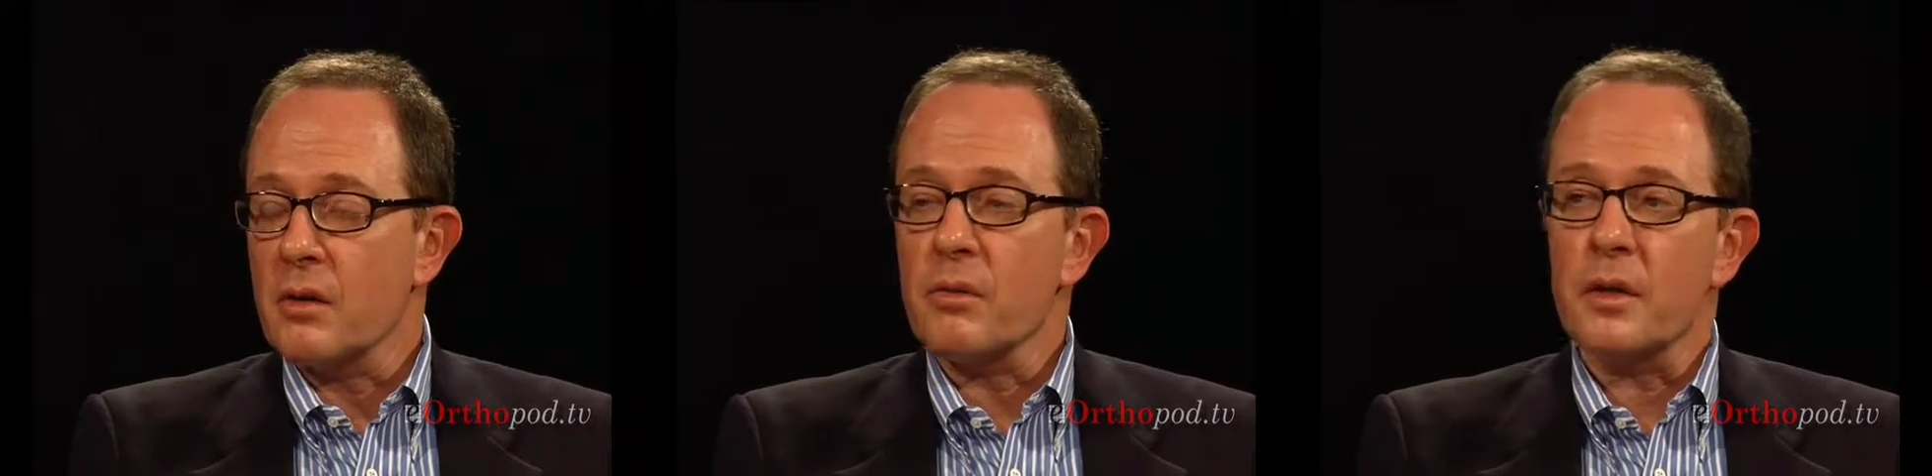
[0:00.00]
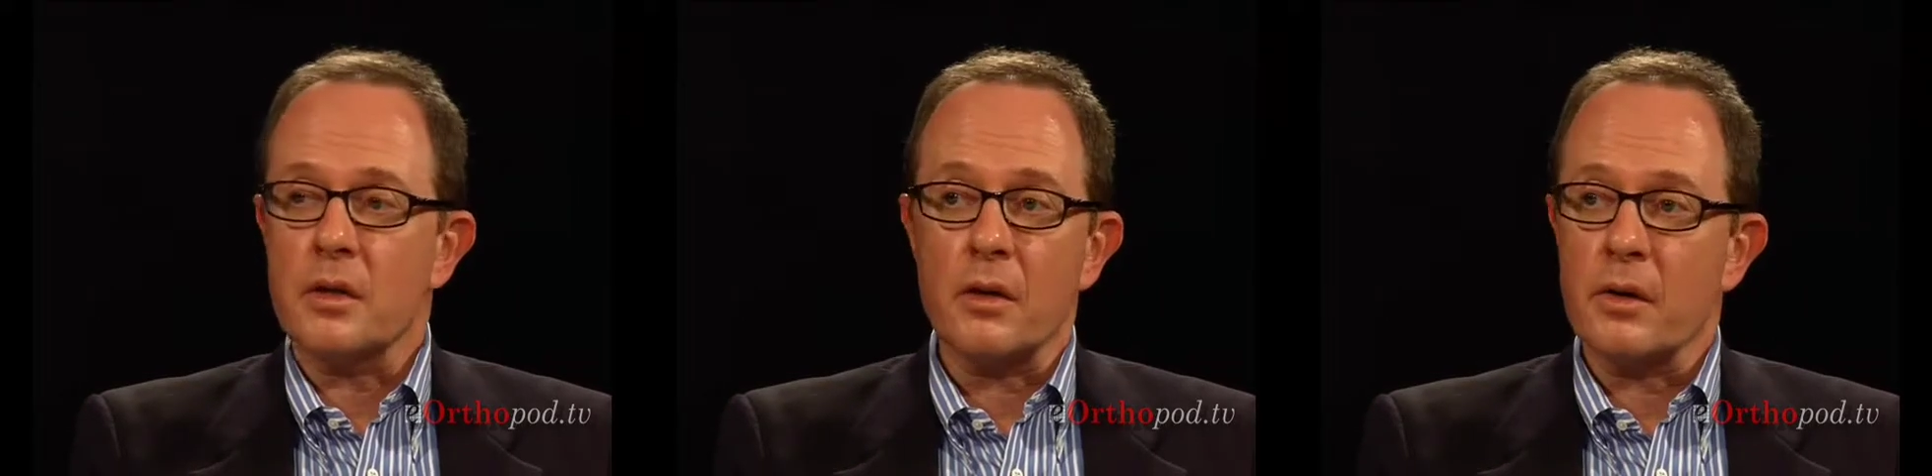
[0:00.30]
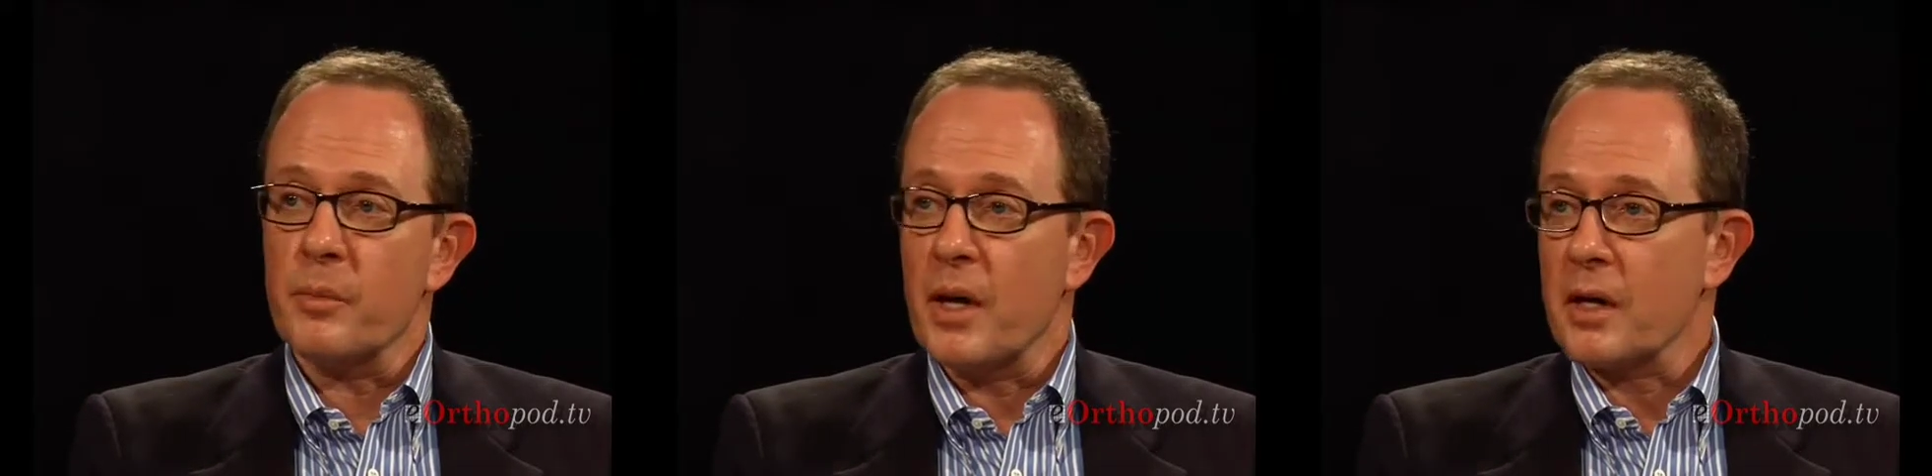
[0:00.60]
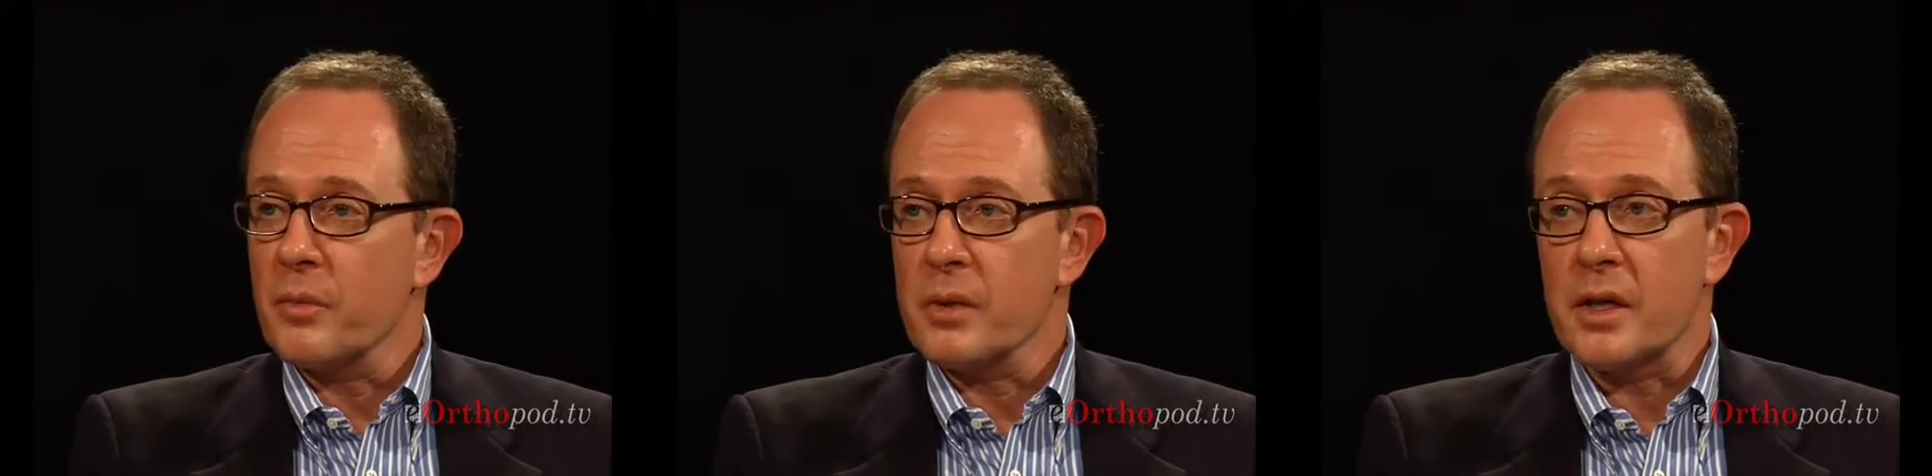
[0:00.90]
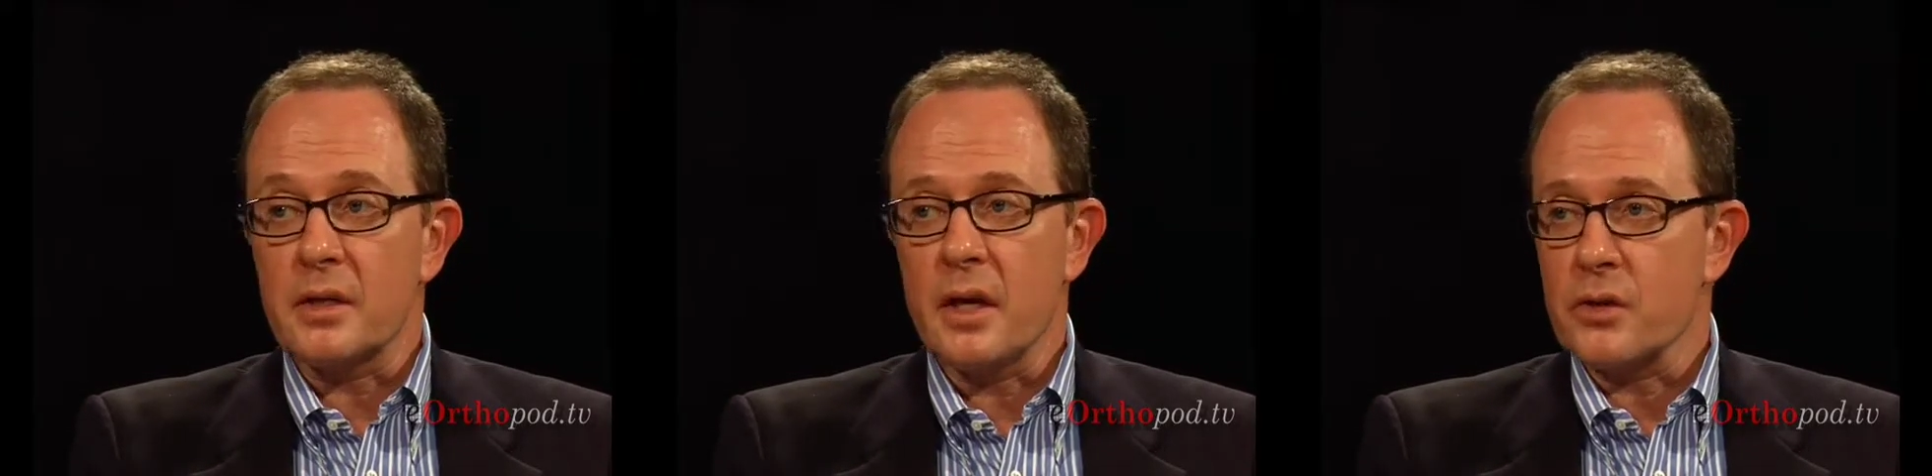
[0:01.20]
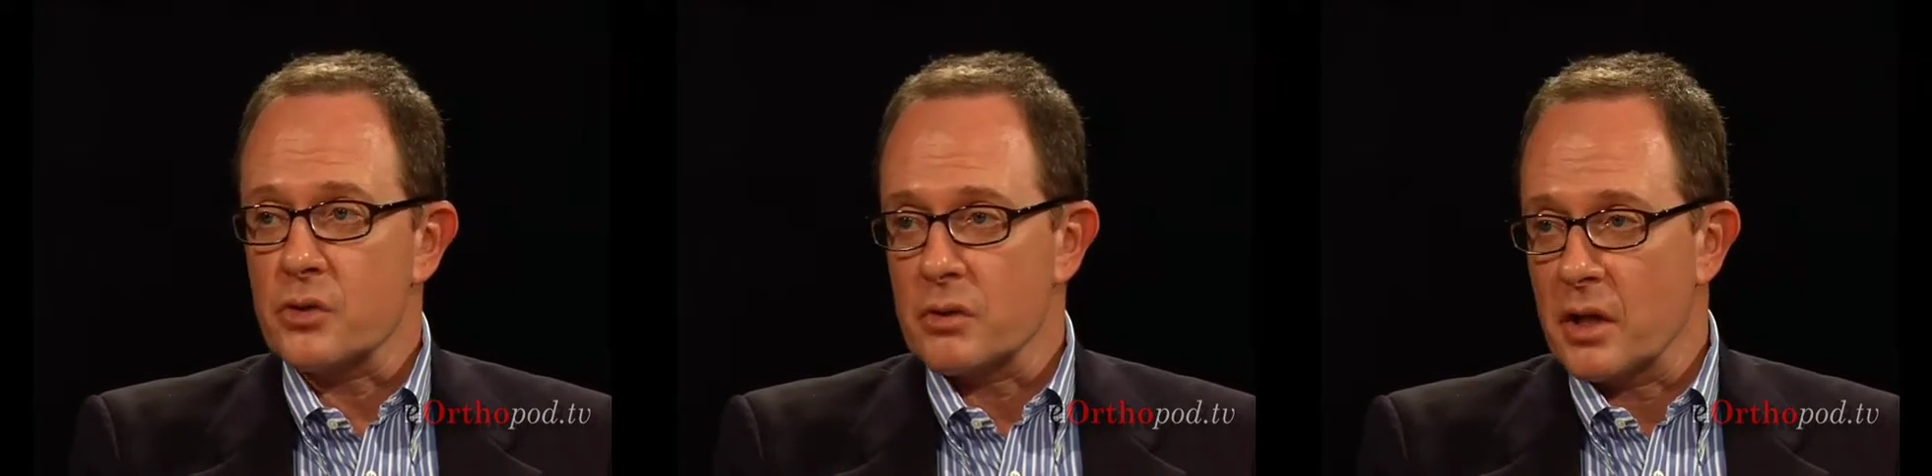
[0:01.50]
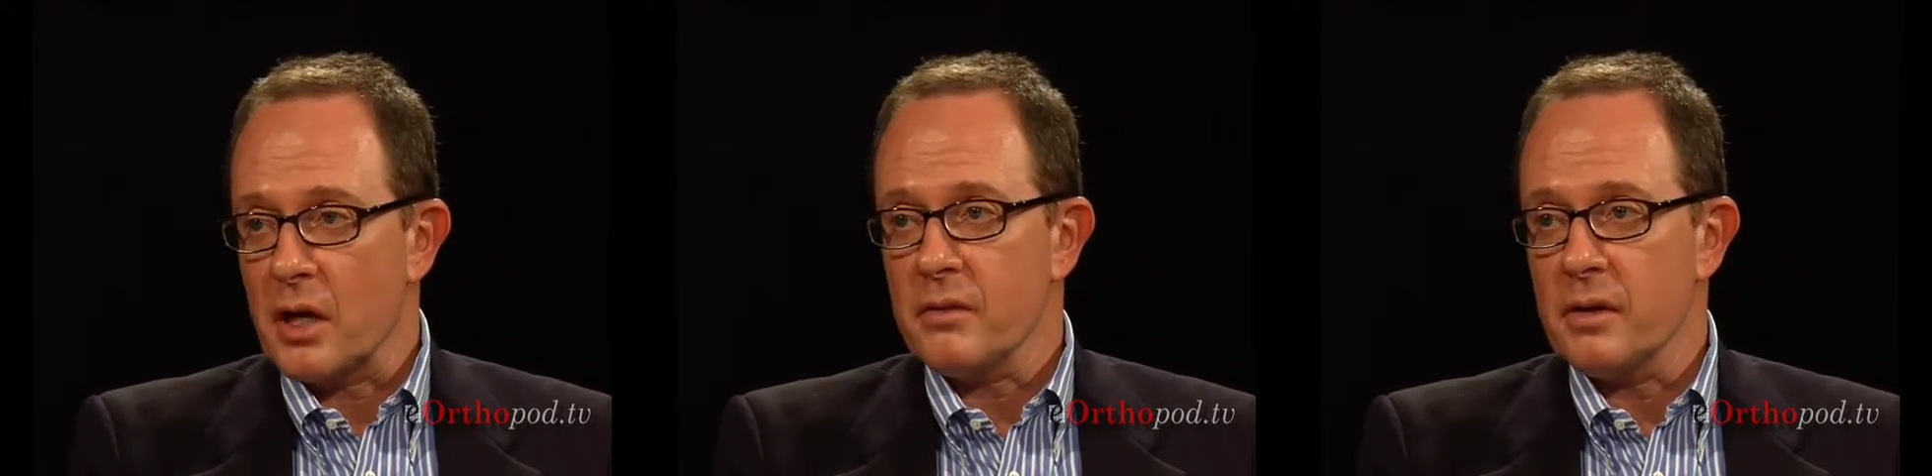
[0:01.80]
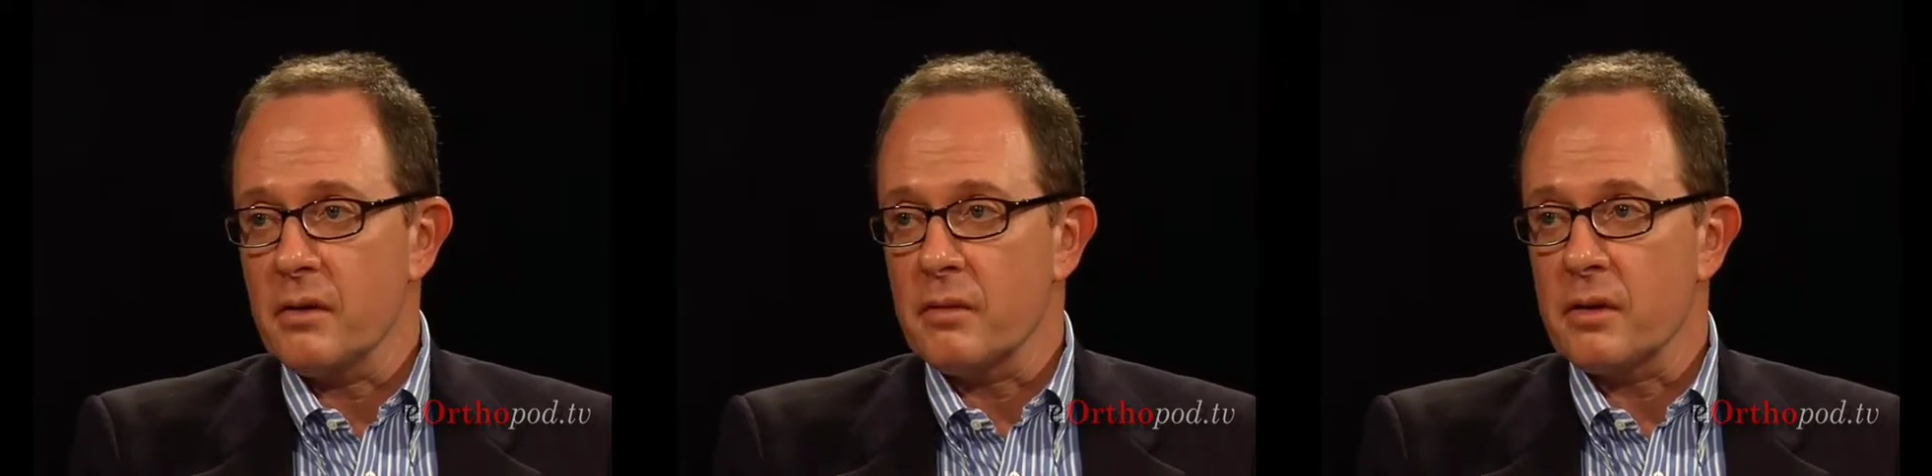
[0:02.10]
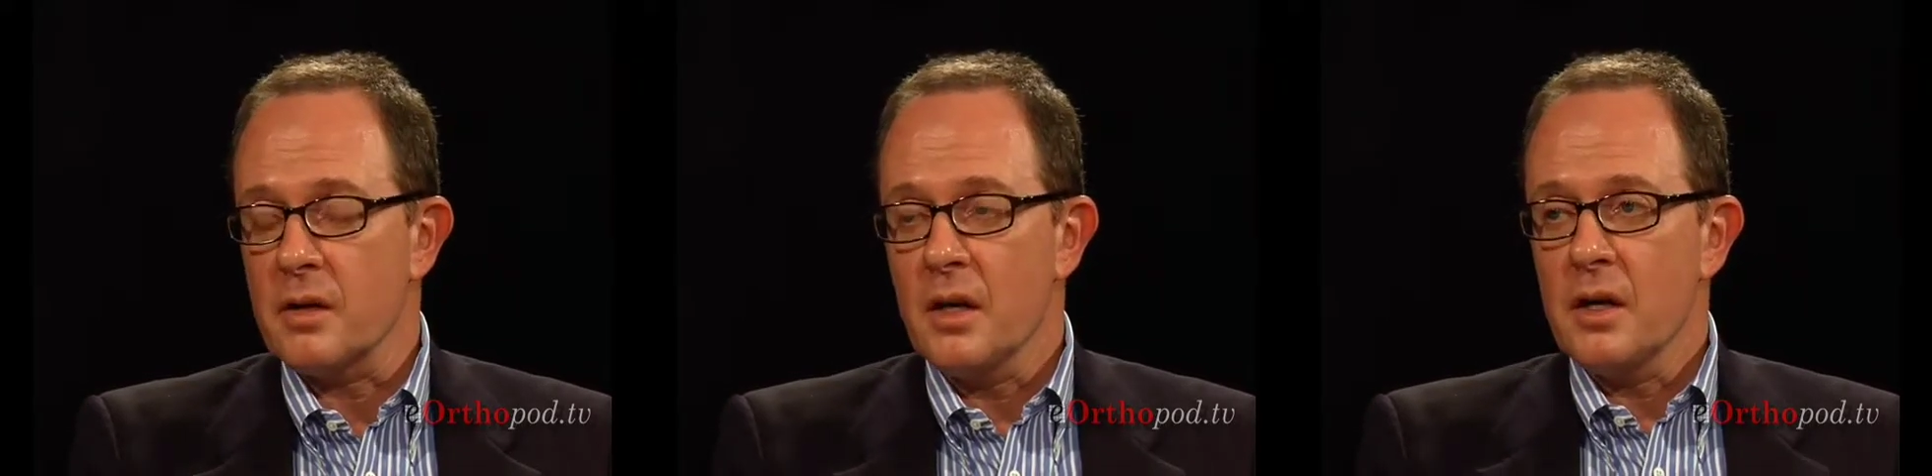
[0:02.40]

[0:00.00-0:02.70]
I don't think that going back and playing tennis or golf, however,